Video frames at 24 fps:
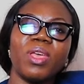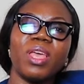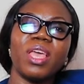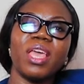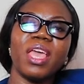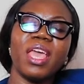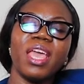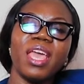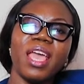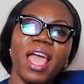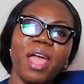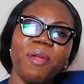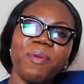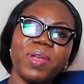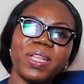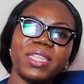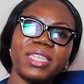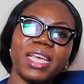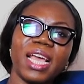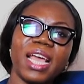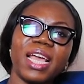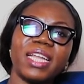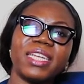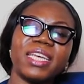
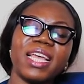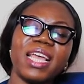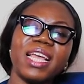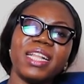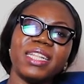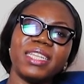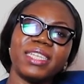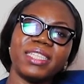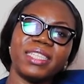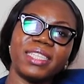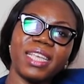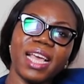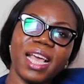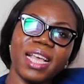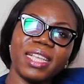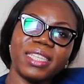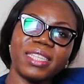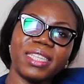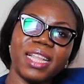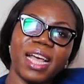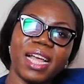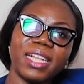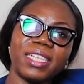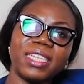Inherited in the
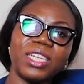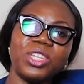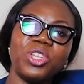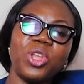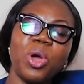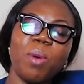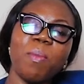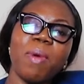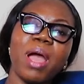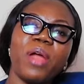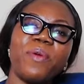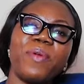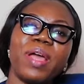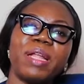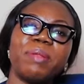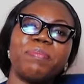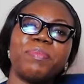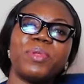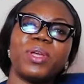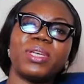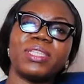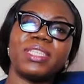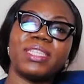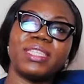sense that the normal
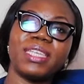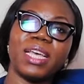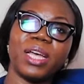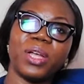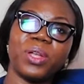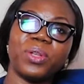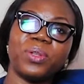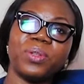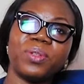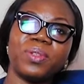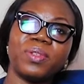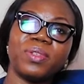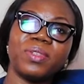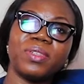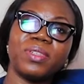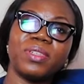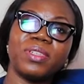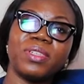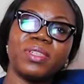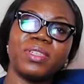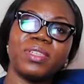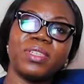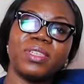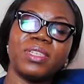red blood cell,
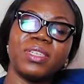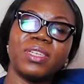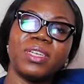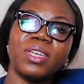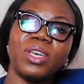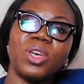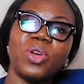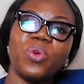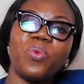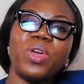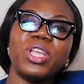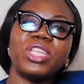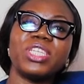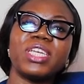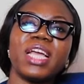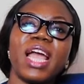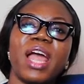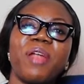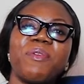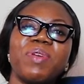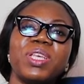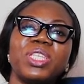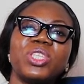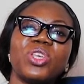which
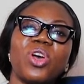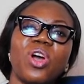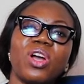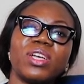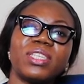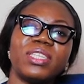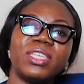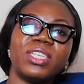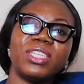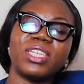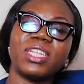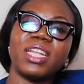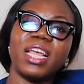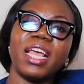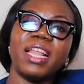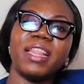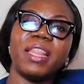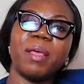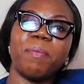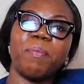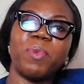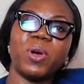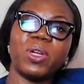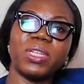carries oxygen in
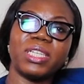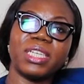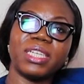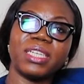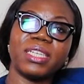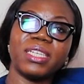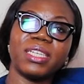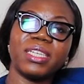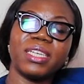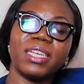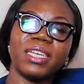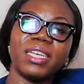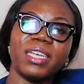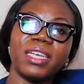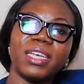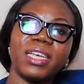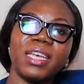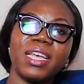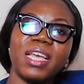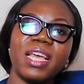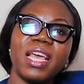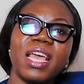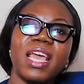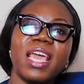the body,
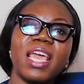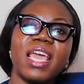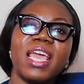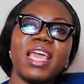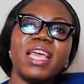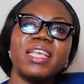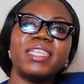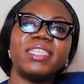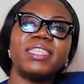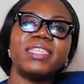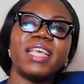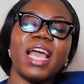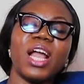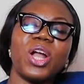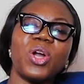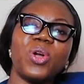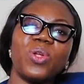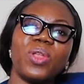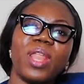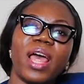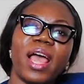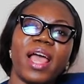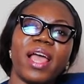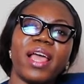is
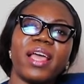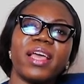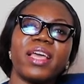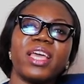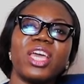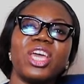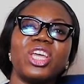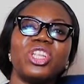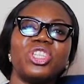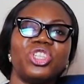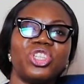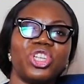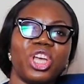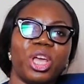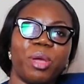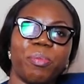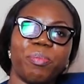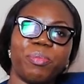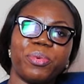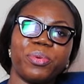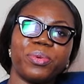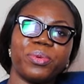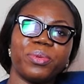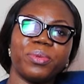circular in
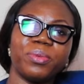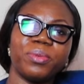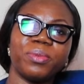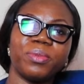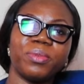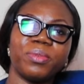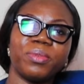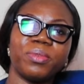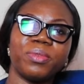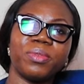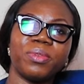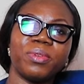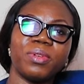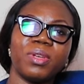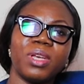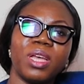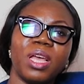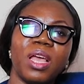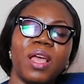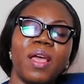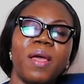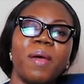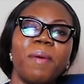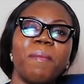shape.
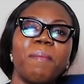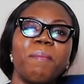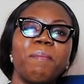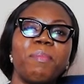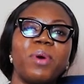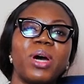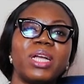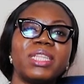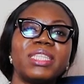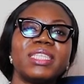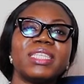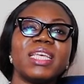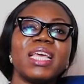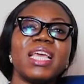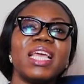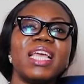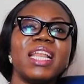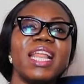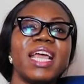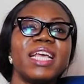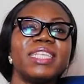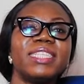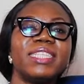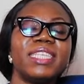But
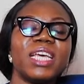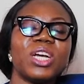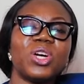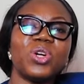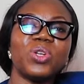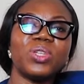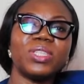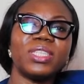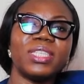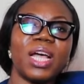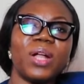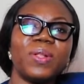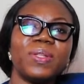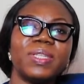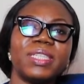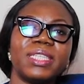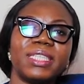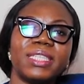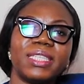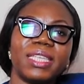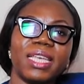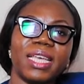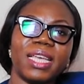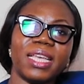in a sickle cell
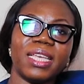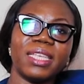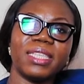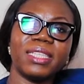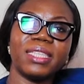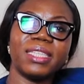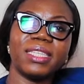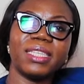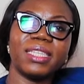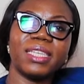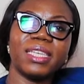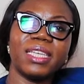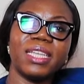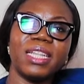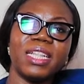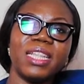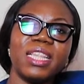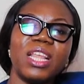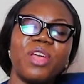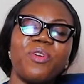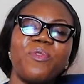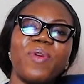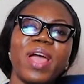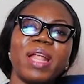disease,
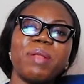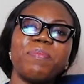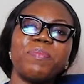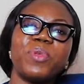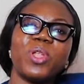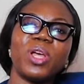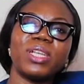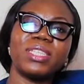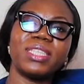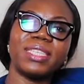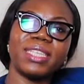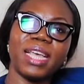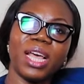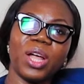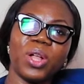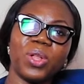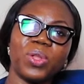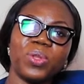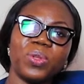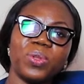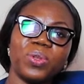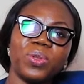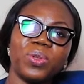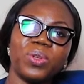the red blood
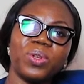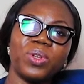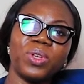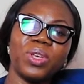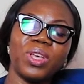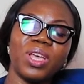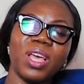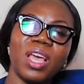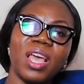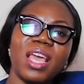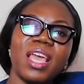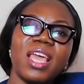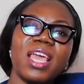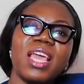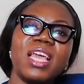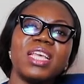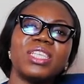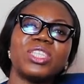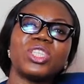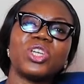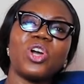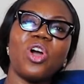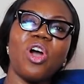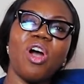cell
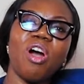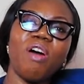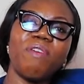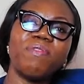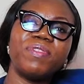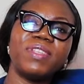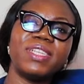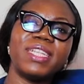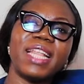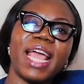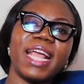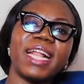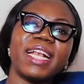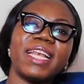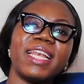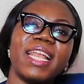is curved like